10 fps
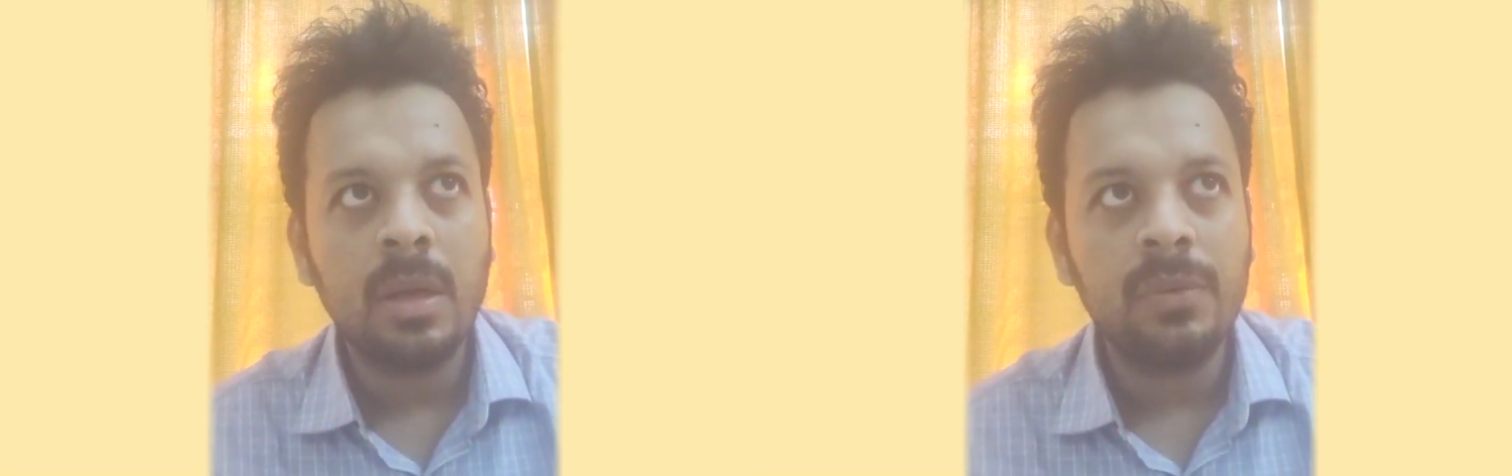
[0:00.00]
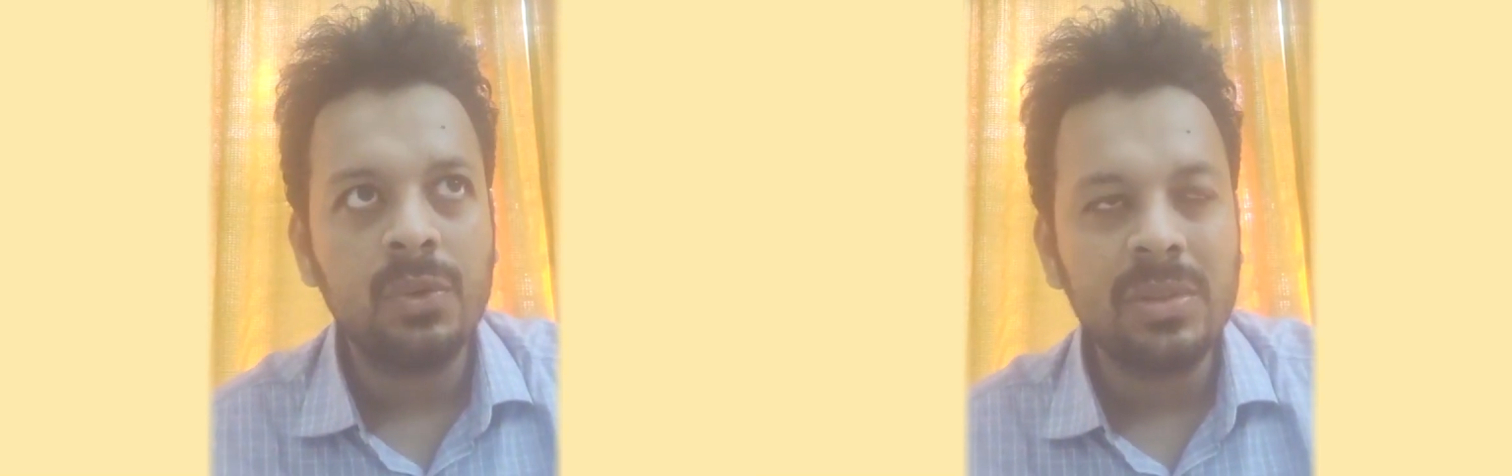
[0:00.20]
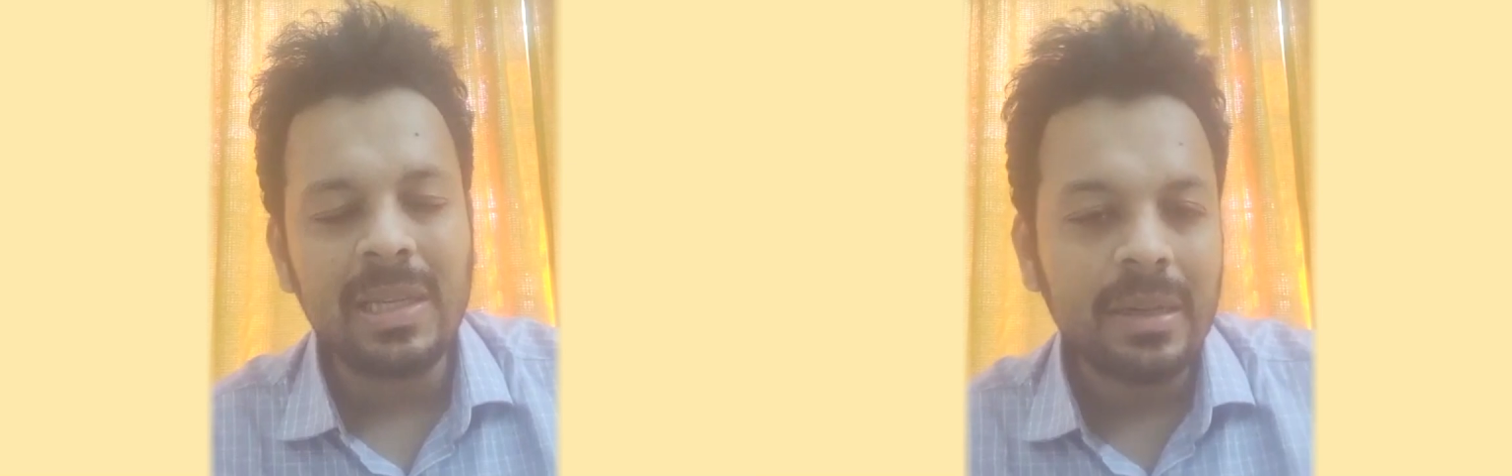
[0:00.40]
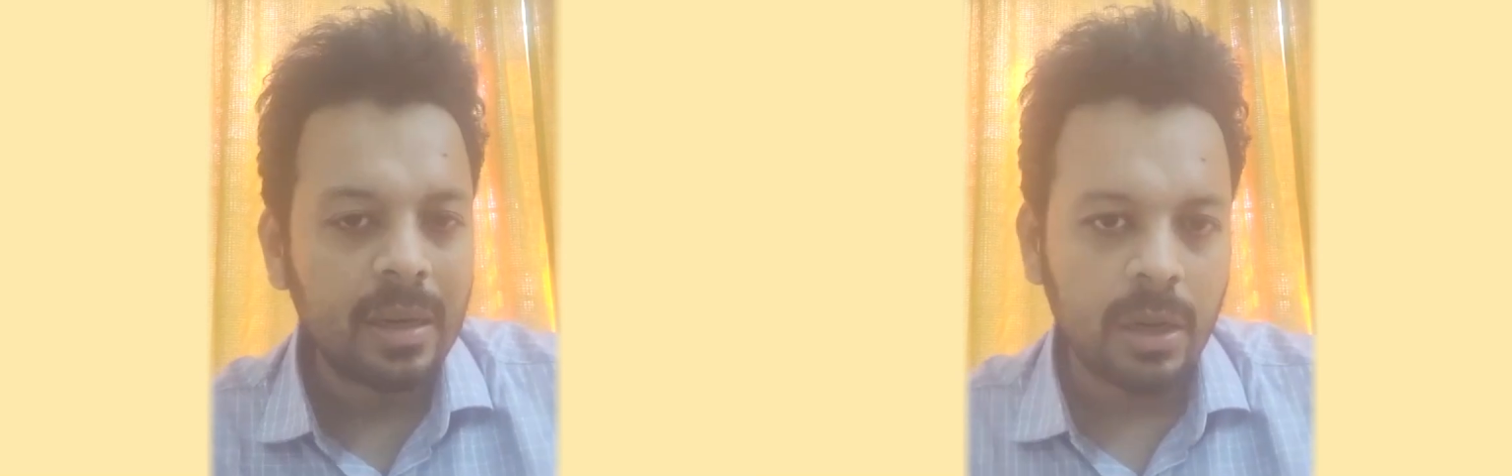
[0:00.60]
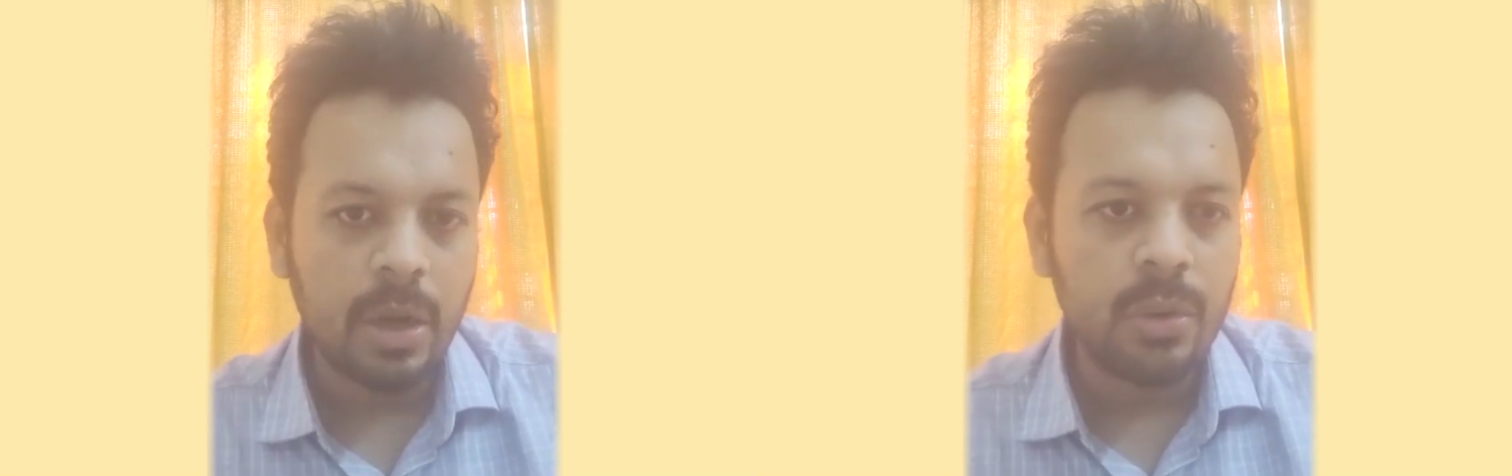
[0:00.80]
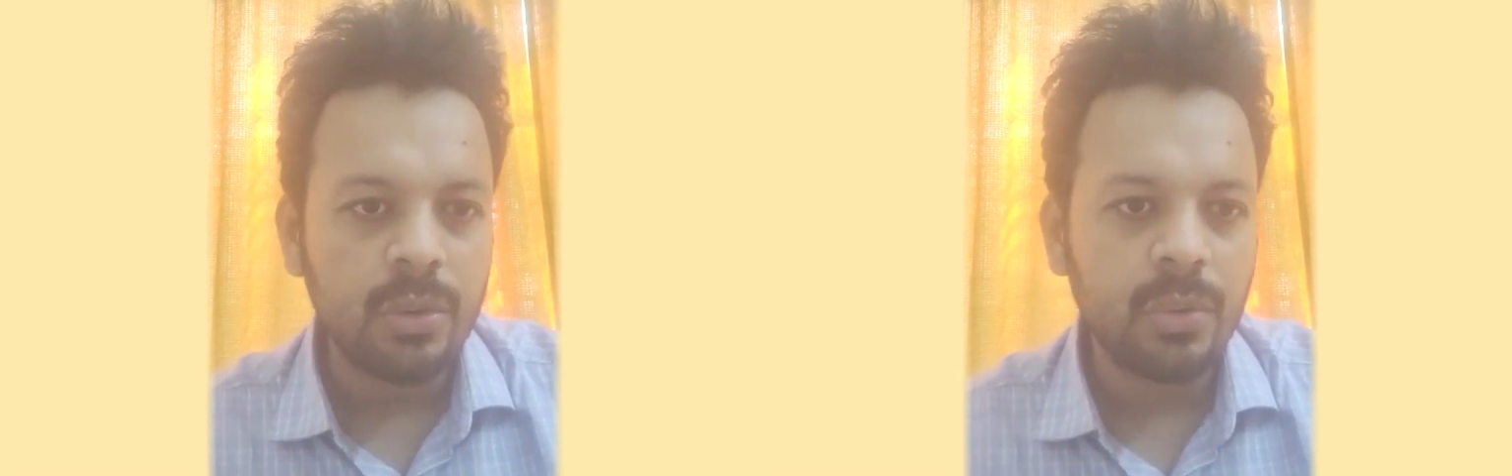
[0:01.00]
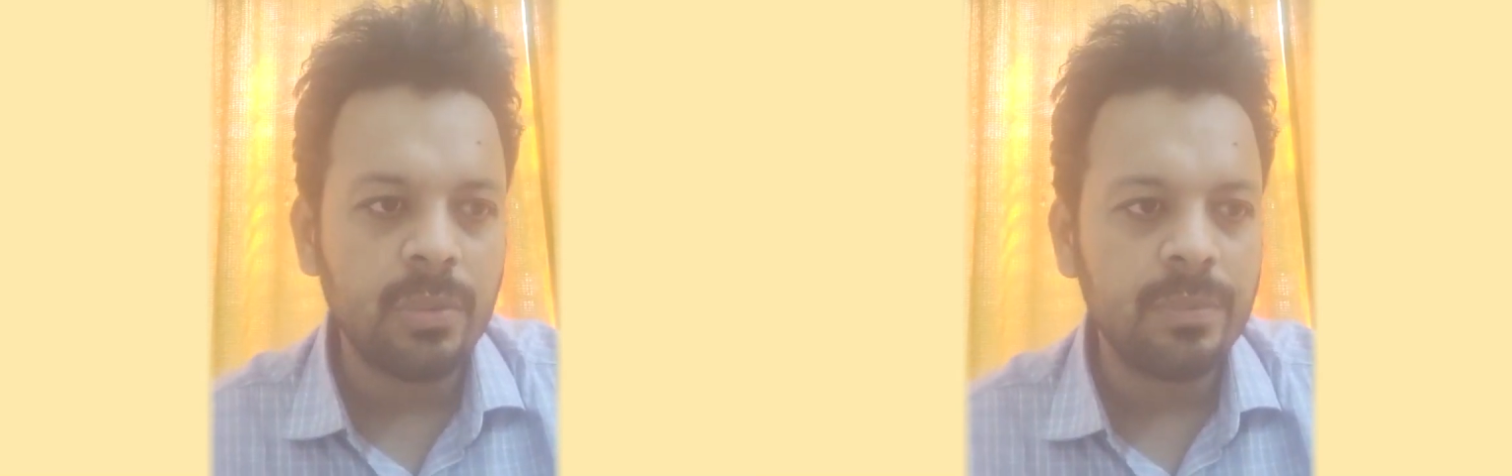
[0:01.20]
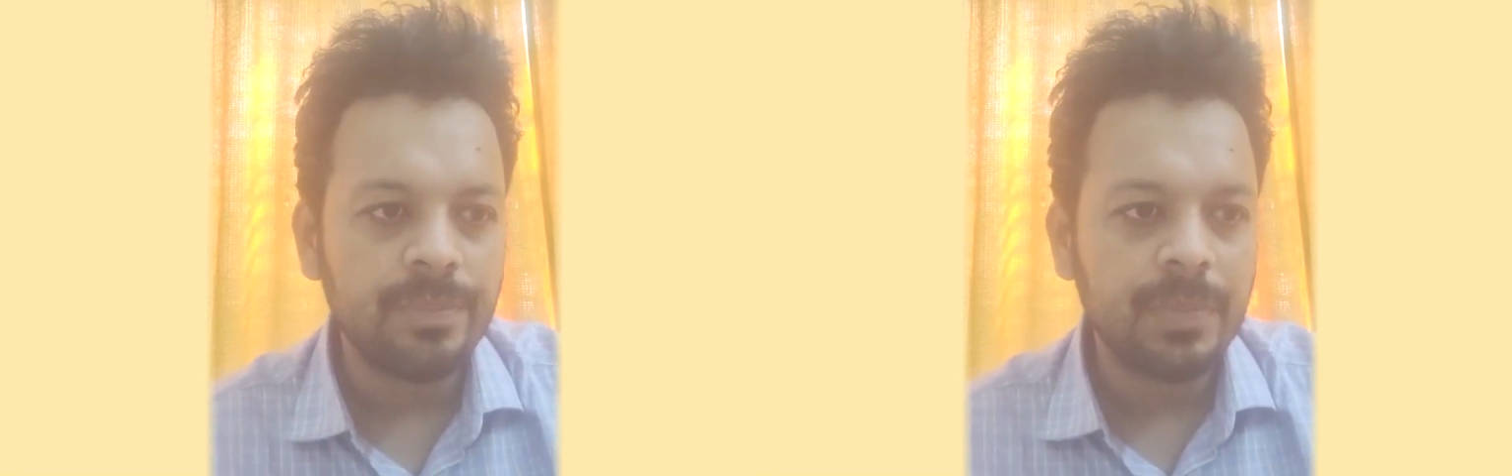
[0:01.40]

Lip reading: if you see in and around you,